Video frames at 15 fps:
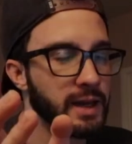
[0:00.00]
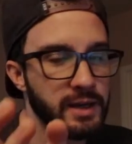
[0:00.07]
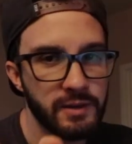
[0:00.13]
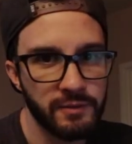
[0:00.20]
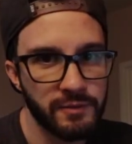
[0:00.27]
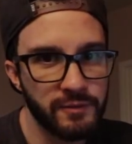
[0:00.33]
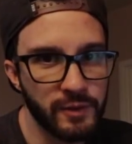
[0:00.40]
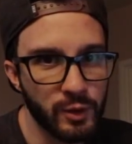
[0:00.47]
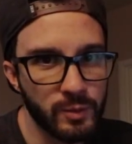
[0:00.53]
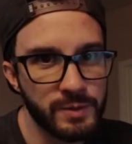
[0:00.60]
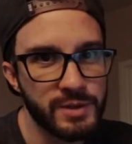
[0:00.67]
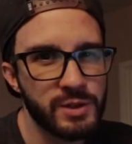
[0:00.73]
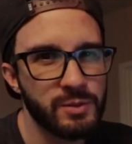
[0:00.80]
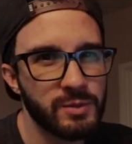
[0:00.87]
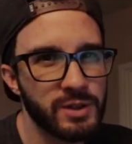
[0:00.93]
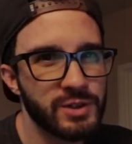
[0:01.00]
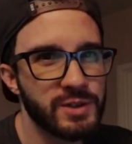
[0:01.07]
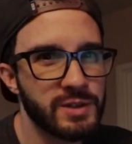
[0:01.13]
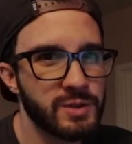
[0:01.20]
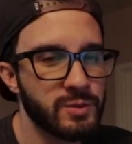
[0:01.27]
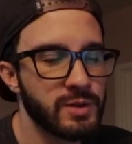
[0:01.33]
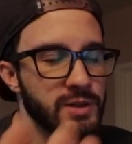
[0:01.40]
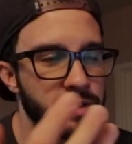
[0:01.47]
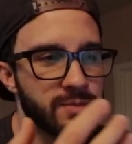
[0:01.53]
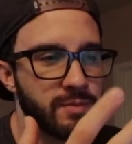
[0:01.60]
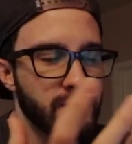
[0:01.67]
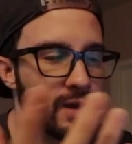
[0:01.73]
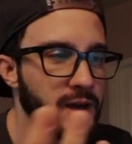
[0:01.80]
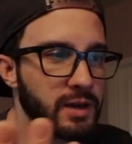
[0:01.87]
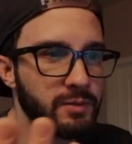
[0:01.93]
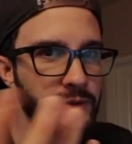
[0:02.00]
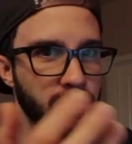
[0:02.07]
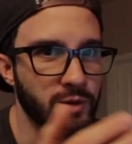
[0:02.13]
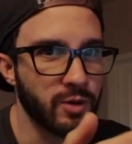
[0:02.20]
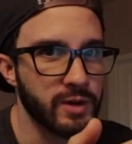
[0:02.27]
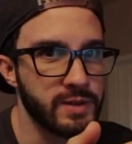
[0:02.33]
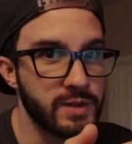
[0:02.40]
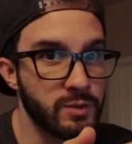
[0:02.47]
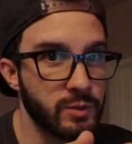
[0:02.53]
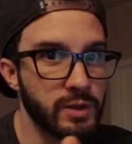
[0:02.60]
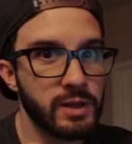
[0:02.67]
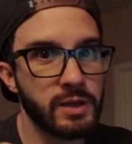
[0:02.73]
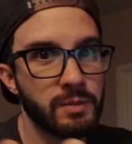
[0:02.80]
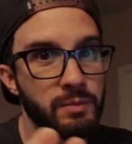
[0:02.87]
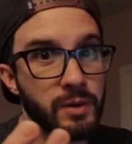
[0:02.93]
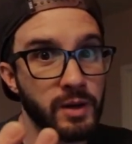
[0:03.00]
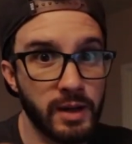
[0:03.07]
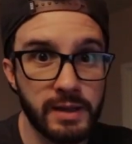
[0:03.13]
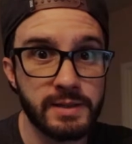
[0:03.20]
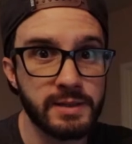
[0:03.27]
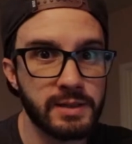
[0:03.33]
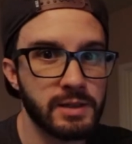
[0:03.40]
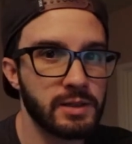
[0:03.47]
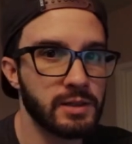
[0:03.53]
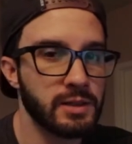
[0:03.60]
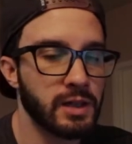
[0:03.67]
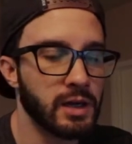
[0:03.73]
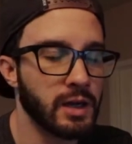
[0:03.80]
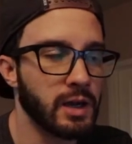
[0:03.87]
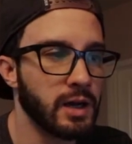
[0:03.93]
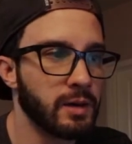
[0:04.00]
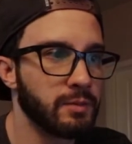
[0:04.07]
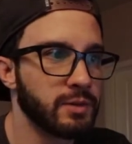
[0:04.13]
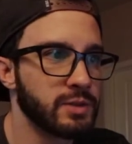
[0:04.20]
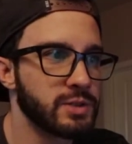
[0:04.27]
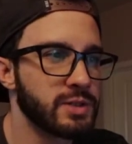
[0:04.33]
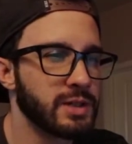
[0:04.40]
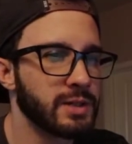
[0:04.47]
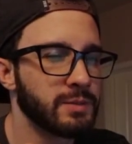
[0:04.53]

I didn't film too much this week. It's kind of been a crazy week, but I did get a lot accomplished.